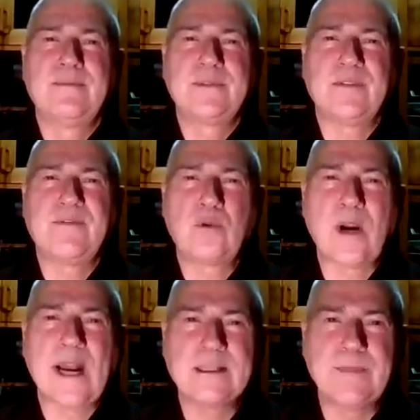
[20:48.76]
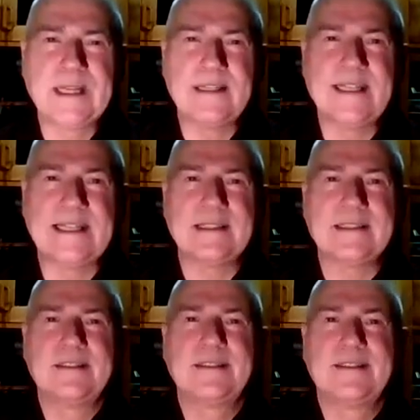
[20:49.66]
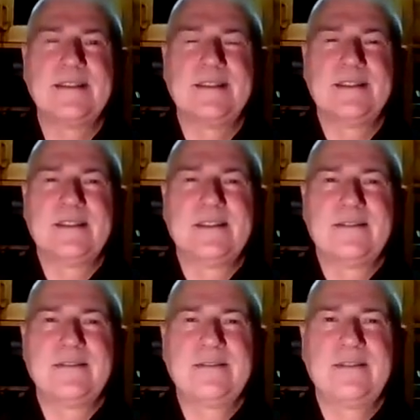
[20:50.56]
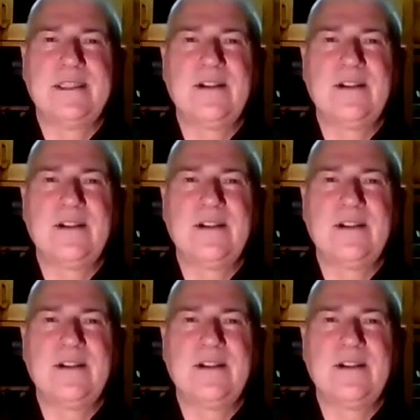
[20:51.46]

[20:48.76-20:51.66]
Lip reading: sort of grasping at things. We're